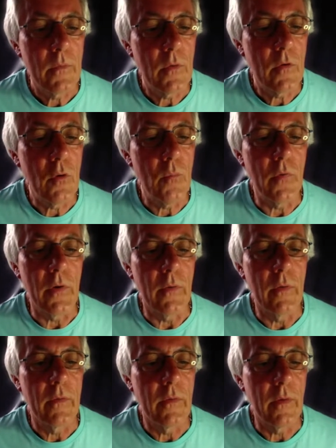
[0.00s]
Cumbrian
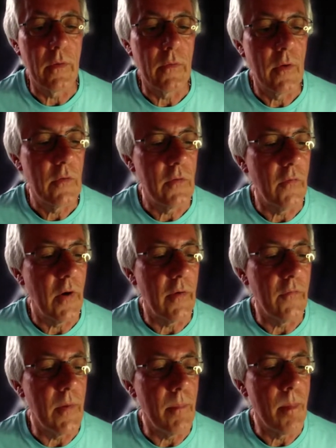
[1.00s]
has
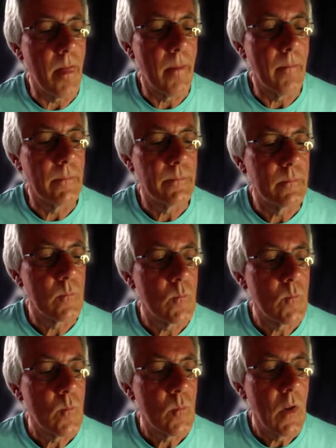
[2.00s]
survived him.
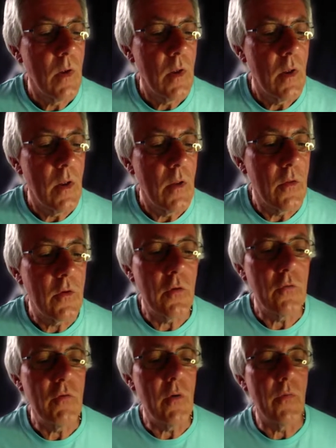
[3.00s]
The
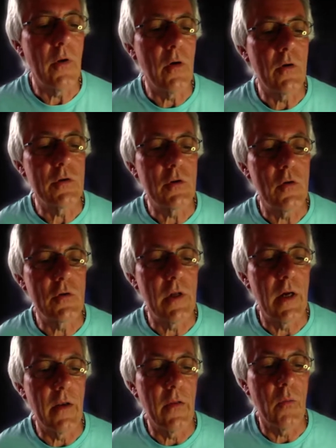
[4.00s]
country with the longest
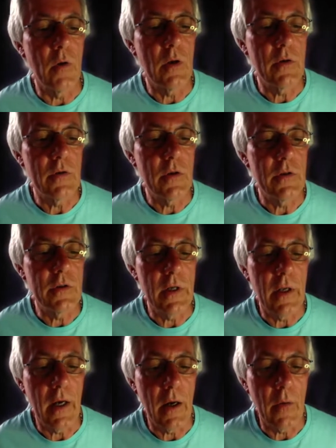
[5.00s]
coastline in the world, as you can see
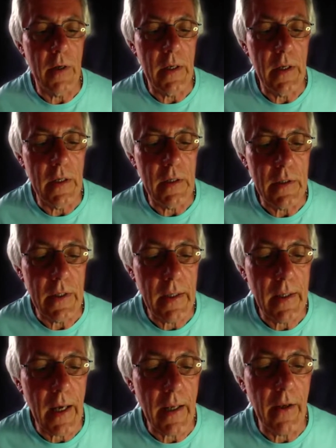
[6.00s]
now, is
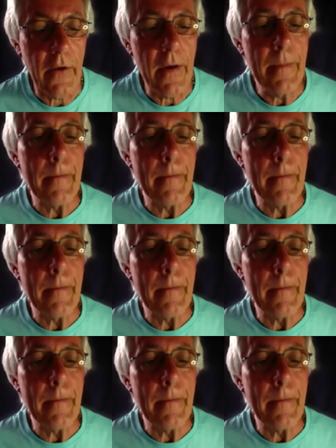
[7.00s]
Canada.